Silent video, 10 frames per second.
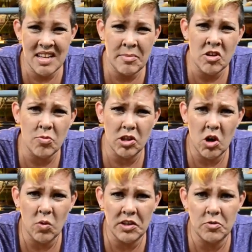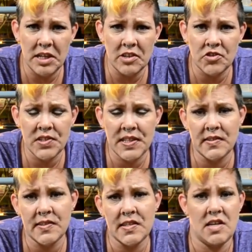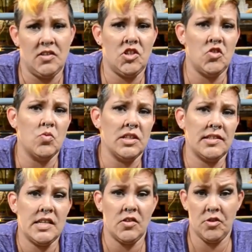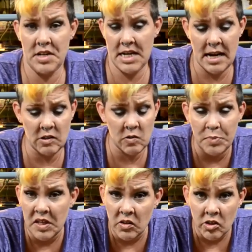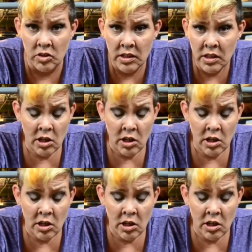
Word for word: Let me know below what you'd be interested in seeing. Do you want to see the greenhouse build?